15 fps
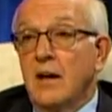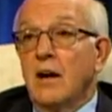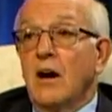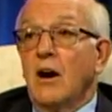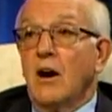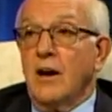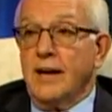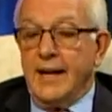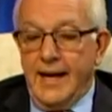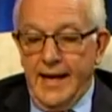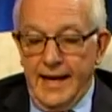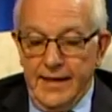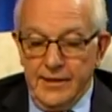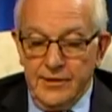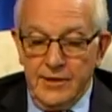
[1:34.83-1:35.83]
on
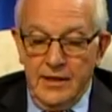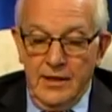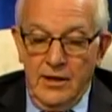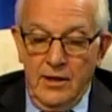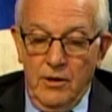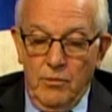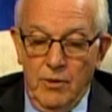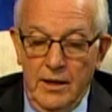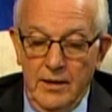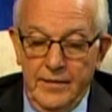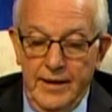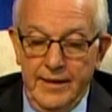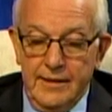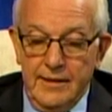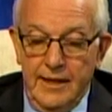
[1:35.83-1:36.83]
hand. Well,
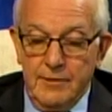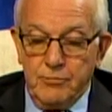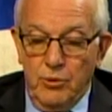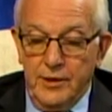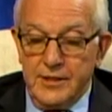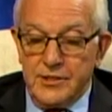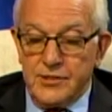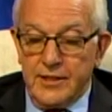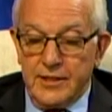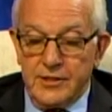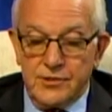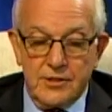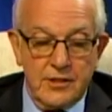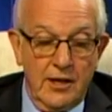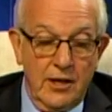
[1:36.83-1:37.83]
that 9.6